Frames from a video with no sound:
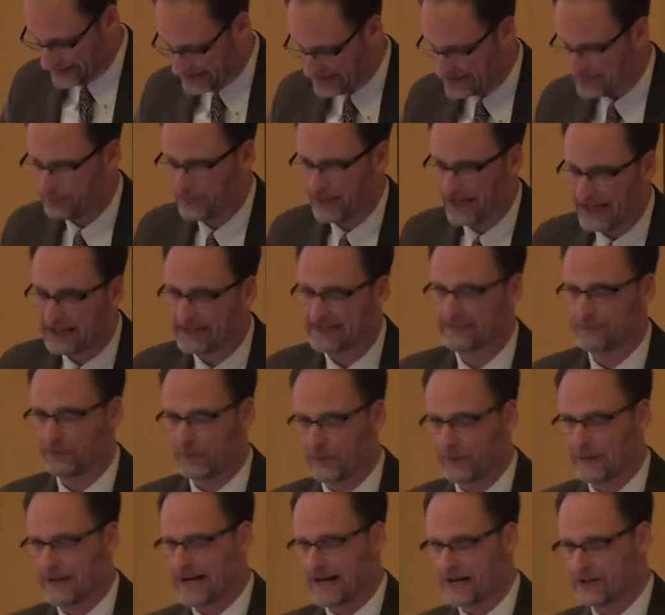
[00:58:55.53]
it's
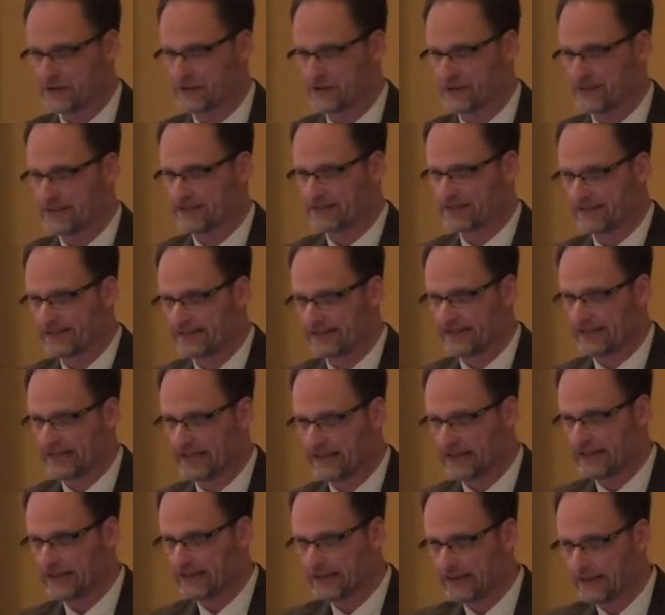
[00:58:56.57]
possible actually to
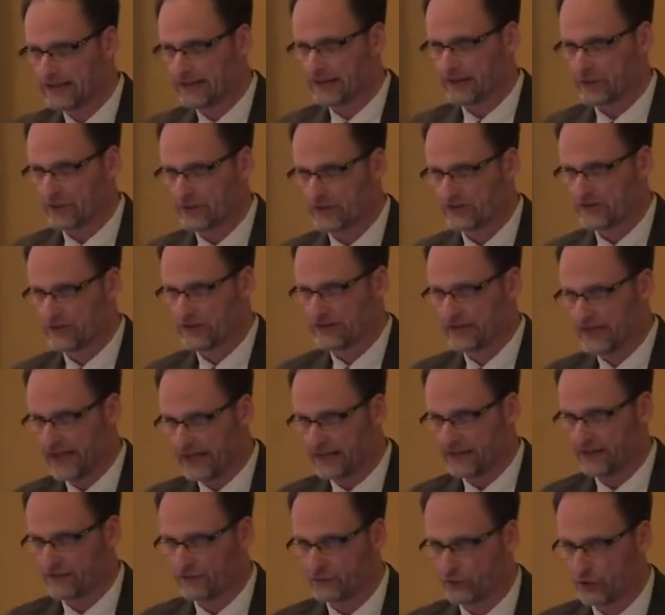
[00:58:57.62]
see Christian
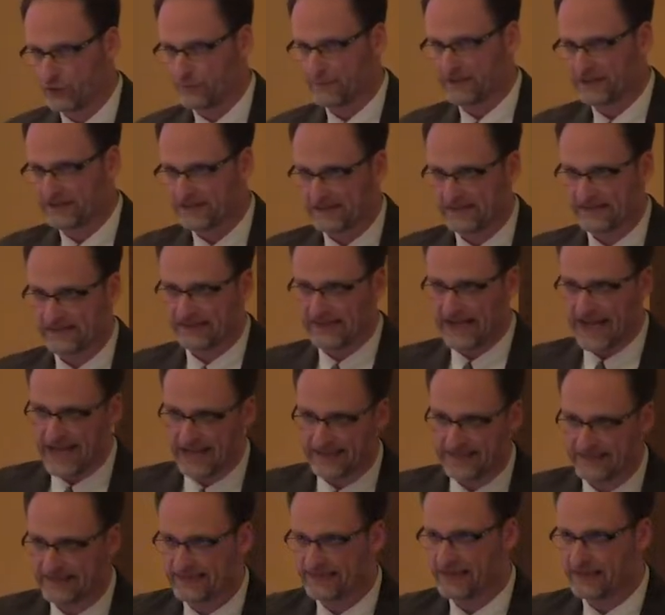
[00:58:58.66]
nonconformists
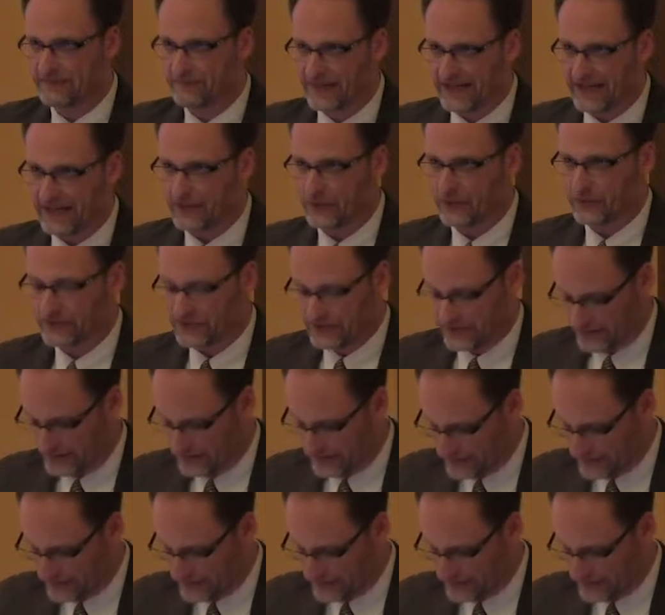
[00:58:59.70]
casting about